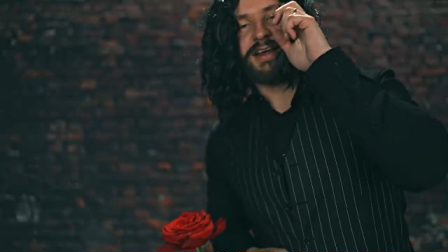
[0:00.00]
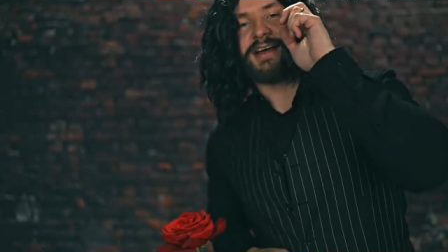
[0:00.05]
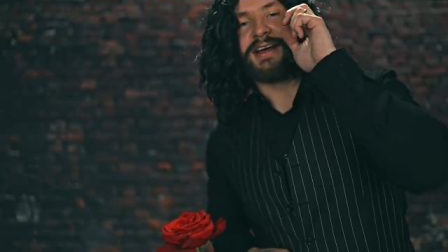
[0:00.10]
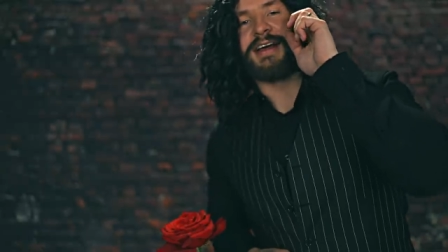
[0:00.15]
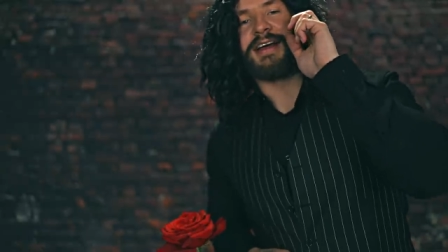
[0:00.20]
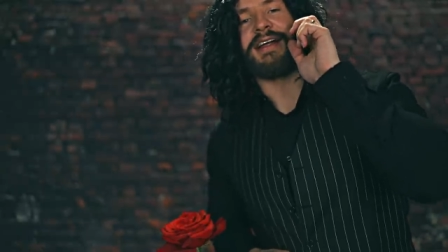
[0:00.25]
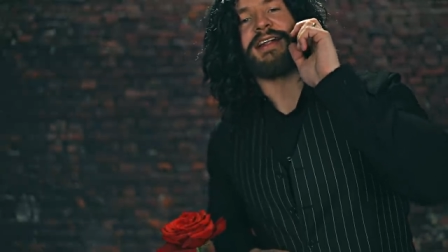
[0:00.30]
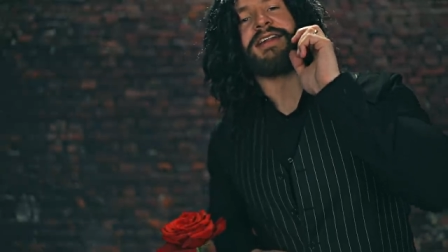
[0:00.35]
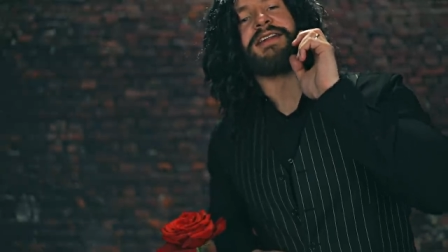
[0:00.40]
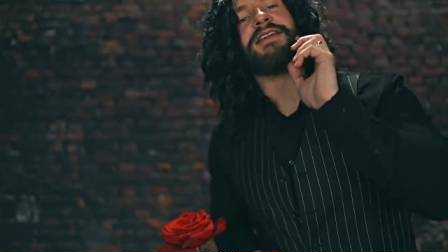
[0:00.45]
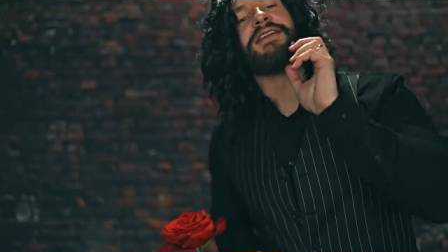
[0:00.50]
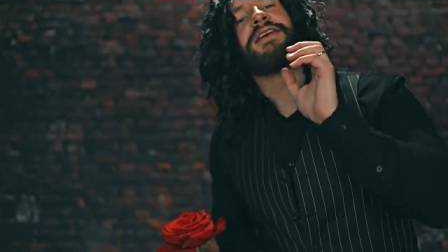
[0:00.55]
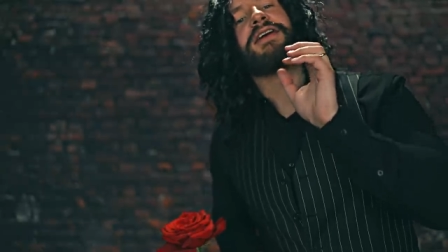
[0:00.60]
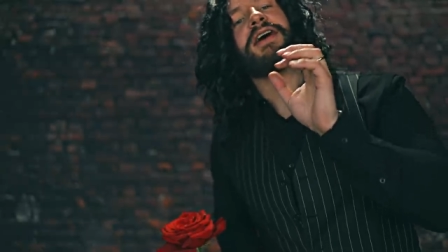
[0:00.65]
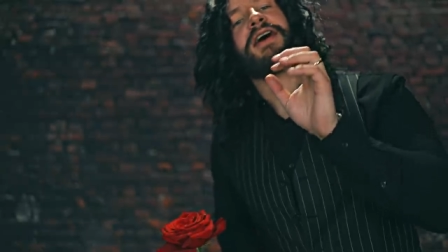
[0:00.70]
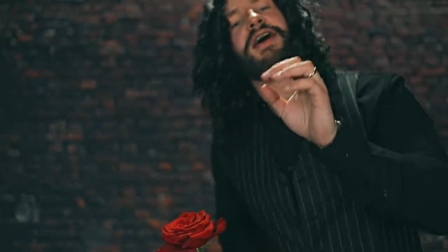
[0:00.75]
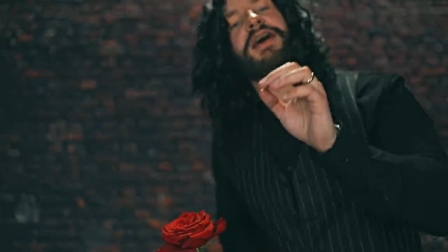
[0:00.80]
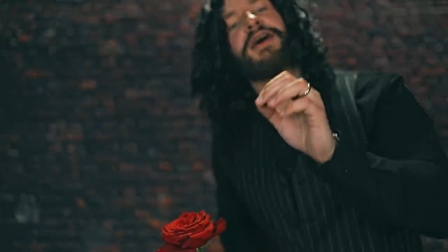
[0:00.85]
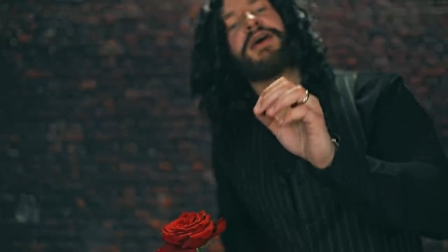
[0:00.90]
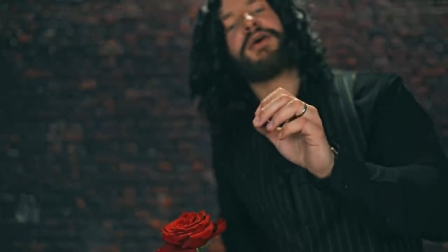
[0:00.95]
and
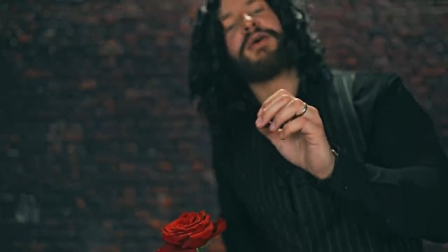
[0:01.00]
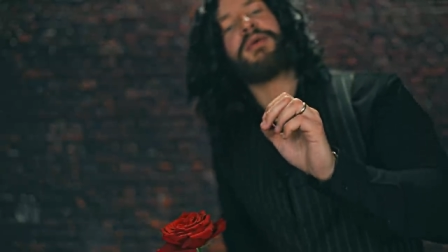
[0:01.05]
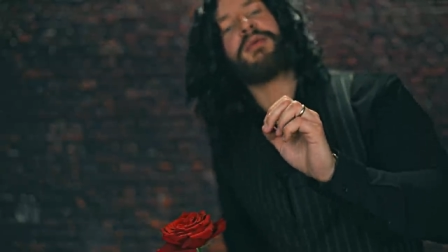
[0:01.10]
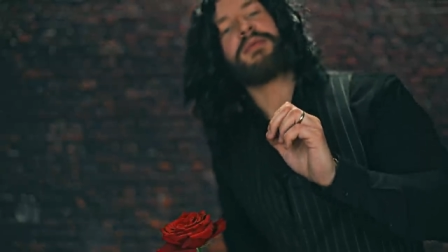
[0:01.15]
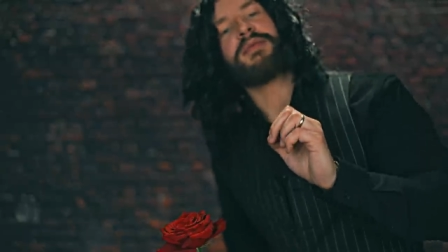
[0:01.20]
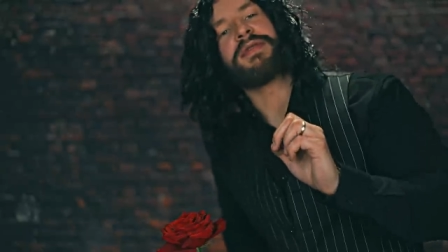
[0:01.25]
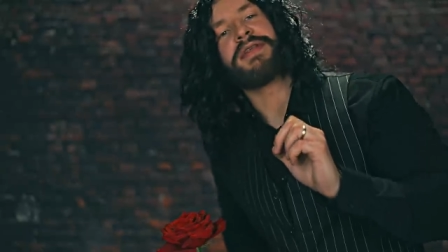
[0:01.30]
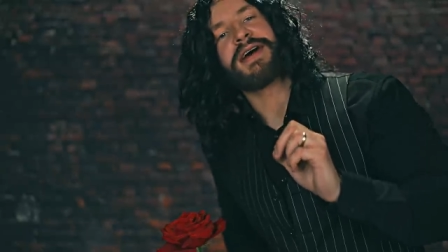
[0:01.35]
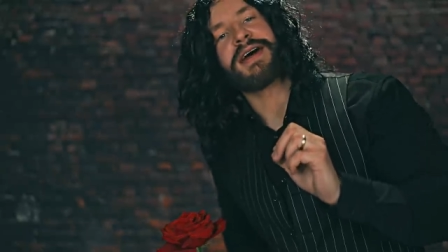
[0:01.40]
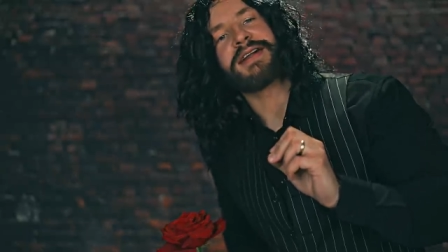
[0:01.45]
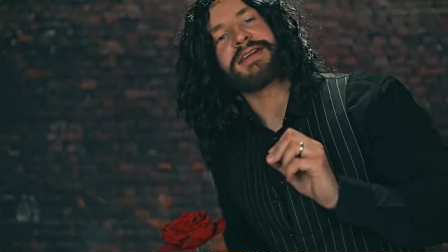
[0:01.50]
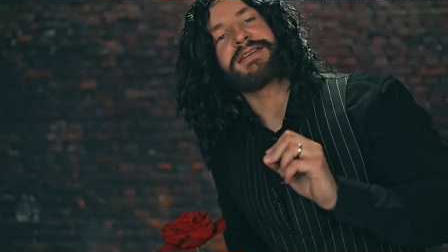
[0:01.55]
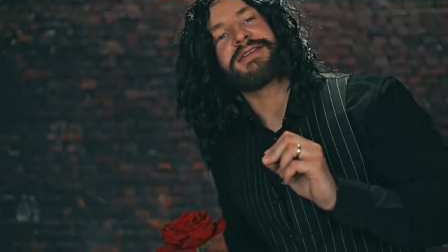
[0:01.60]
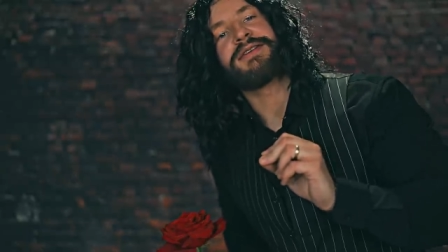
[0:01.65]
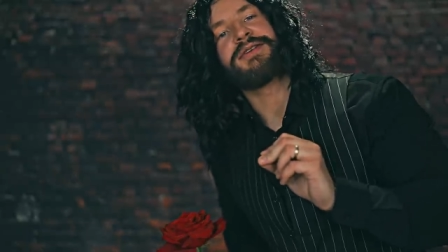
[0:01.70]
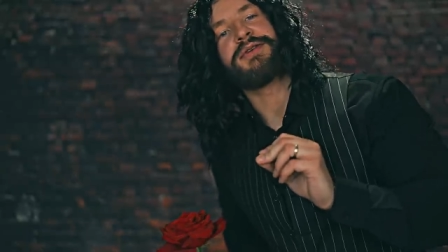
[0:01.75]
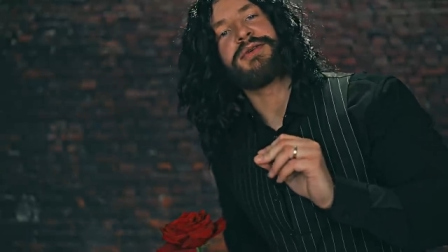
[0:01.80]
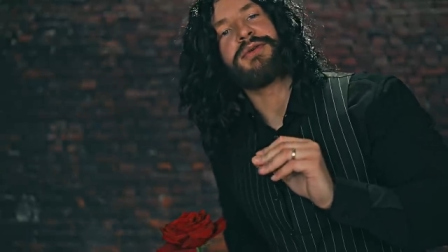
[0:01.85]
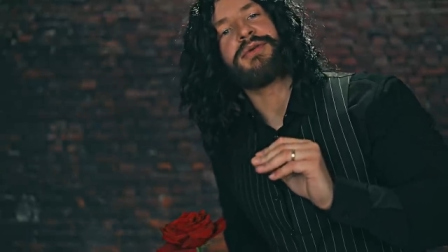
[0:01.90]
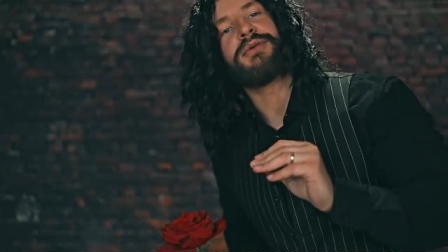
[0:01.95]
I hope that
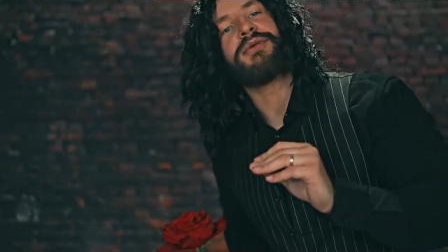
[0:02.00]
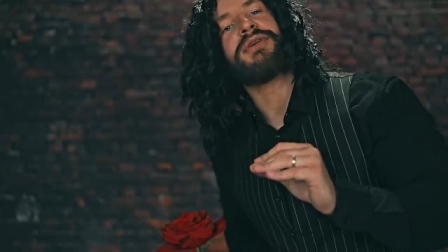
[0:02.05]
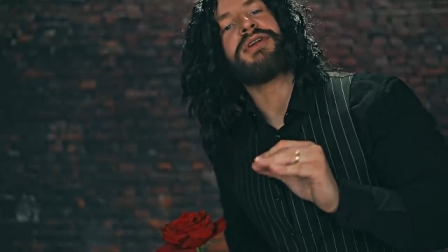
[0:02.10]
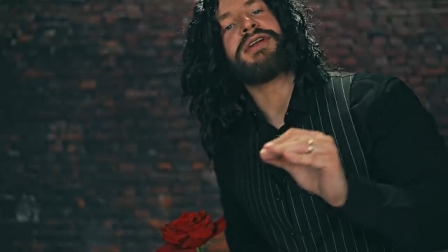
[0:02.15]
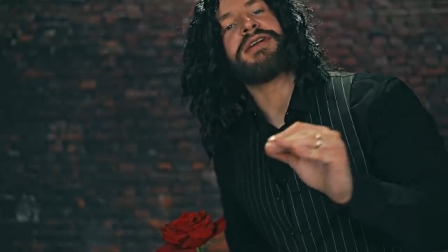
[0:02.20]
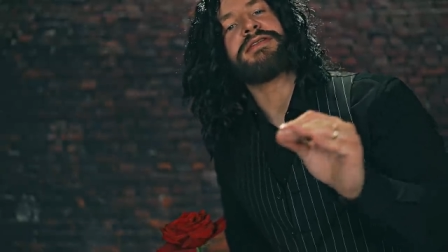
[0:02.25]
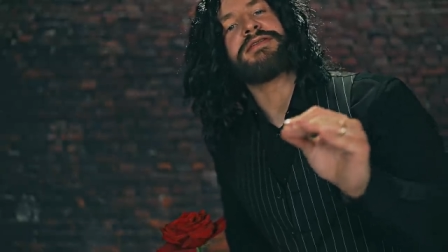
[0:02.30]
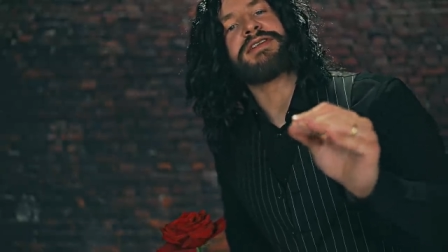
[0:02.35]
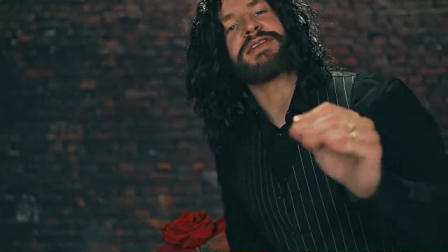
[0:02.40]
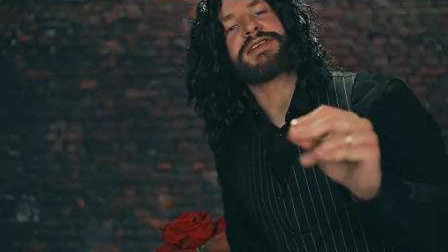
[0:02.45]
you leave